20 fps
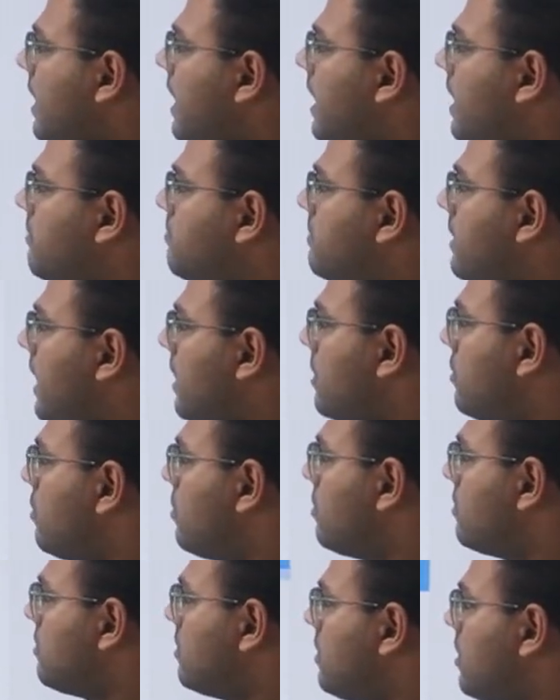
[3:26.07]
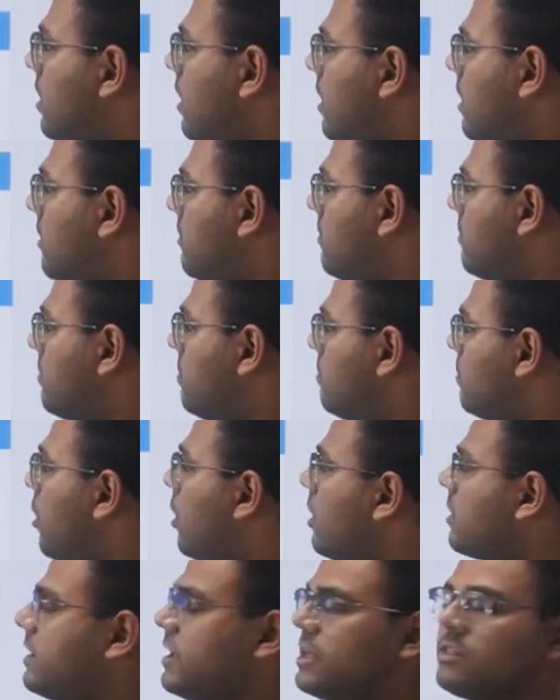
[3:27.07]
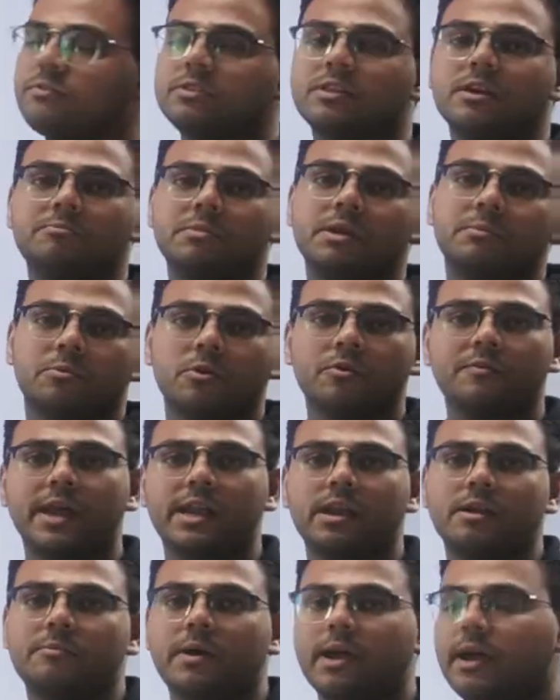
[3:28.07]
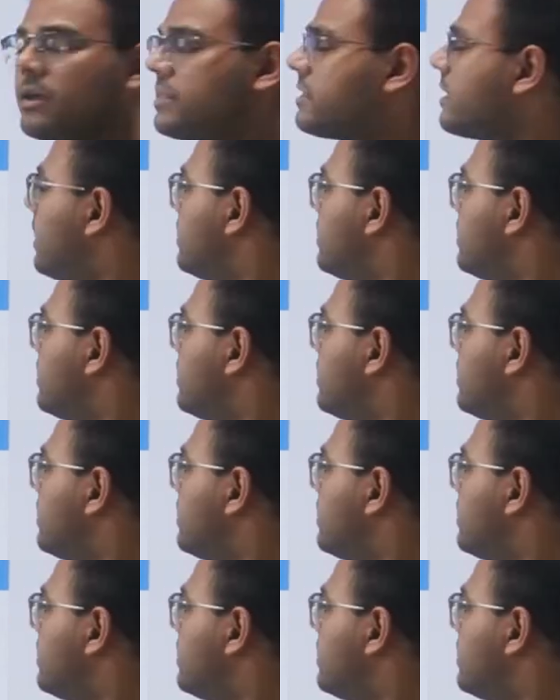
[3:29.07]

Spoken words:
IIM Bangalore mock tests which are being provided by us,